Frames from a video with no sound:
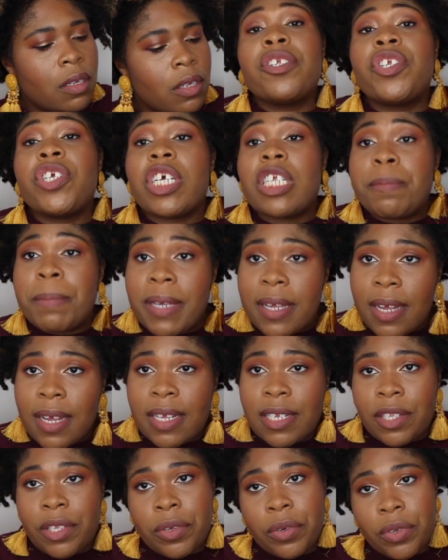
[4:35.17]
just
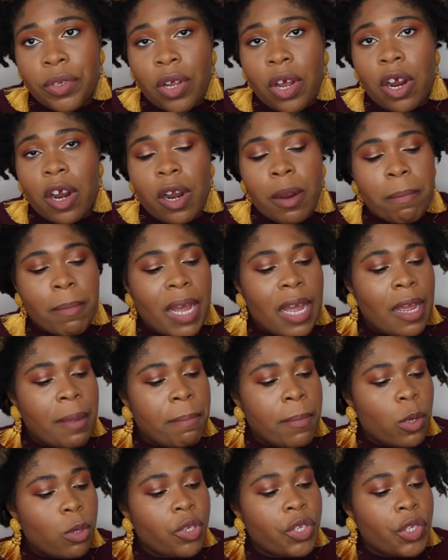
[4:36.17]
because those are my
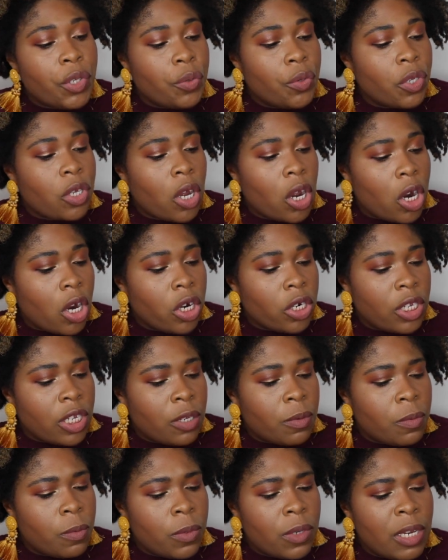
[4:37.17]
most used cards.
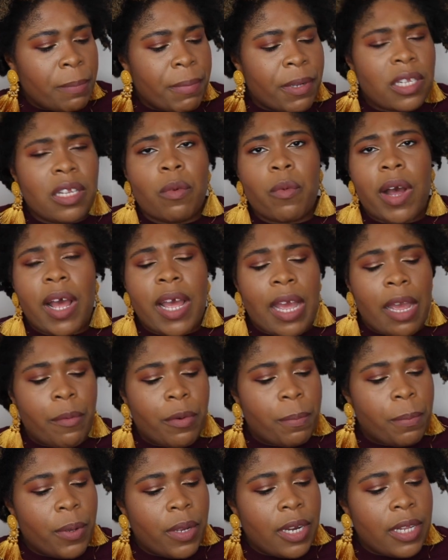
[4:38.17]
It's typically why I
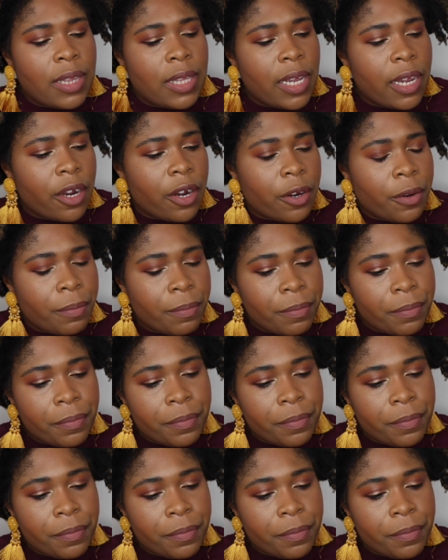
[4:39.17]
would put it there.